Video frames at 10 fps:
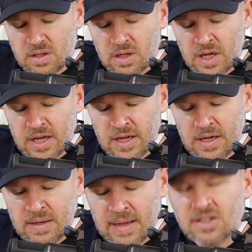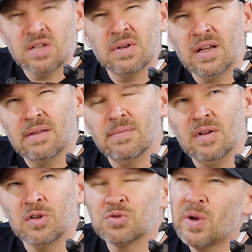Uh, actually,
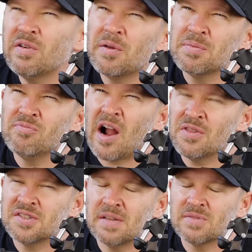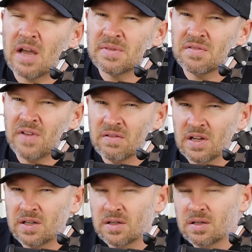well, it's right around, around the same time as the
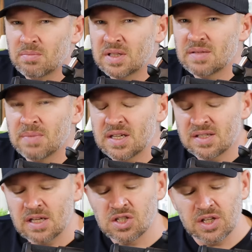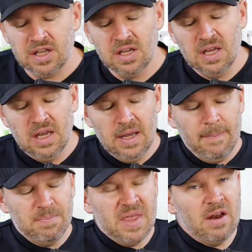500. But but essentially,
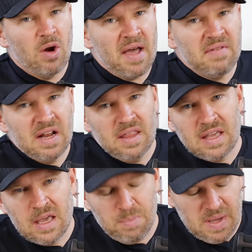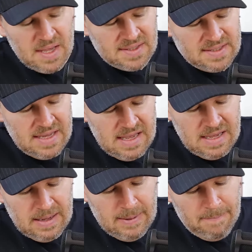they don't have anything
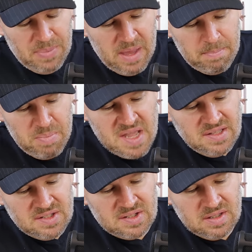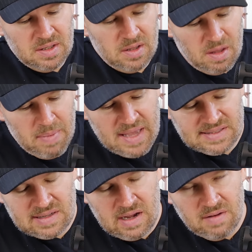APS-C that beats the
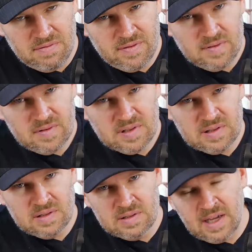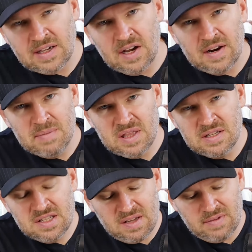best of uh, Nikon. I mean, the
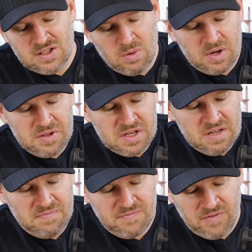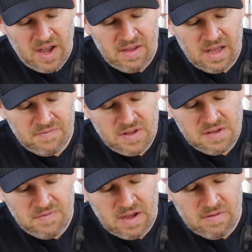D7200 and the
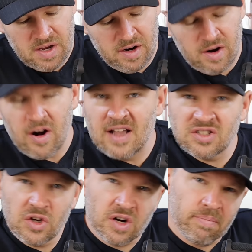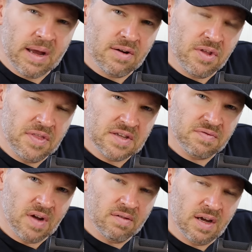D5500 uh, are as good or better than this
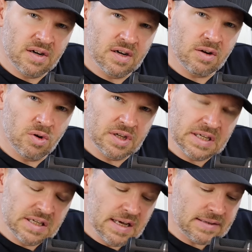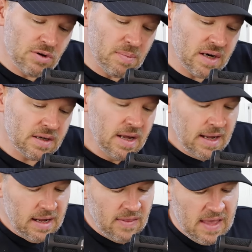500, according to DxOMark.
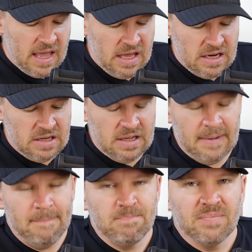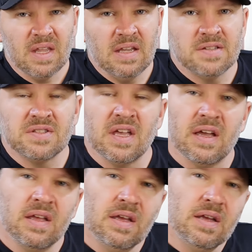And the 80D is the